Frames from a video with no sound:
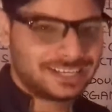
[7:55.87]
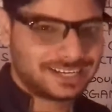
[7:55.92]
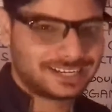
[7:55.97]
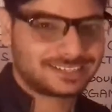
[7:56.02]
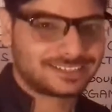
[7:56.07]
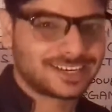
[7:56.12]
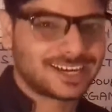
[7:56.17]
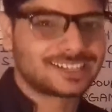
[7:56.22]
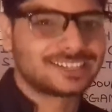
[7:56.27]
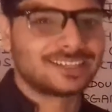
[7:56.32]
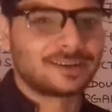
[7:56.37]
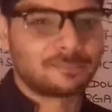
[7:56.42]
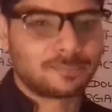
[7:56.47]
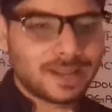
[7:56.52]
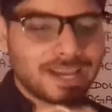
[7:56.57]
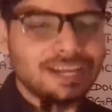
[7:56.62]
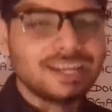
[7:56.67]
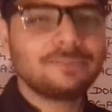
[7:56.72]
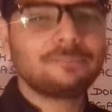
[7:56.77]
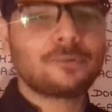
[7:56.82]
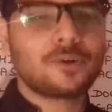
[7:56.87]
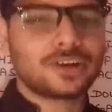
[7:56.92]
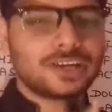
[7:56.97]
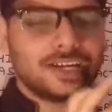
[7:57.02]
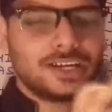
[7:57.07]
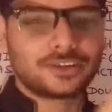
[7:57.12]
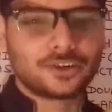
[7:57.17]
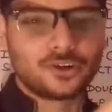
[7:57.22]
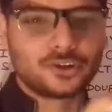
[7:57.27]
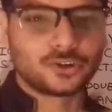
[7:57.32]
structure playing
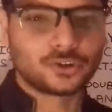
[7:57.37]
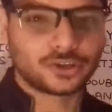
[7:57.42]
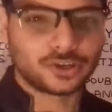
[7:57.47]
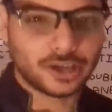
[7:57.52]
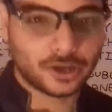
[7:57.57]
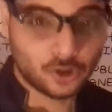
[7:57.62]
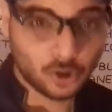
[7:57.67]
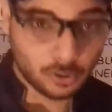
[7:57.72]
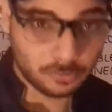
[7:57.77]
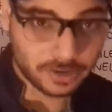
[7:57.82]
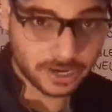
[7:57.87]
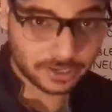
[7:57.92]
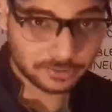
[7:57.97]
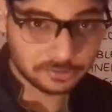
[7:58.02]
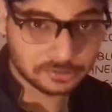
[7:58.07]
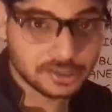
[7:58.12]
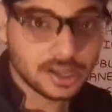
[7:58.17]
important role to accommodate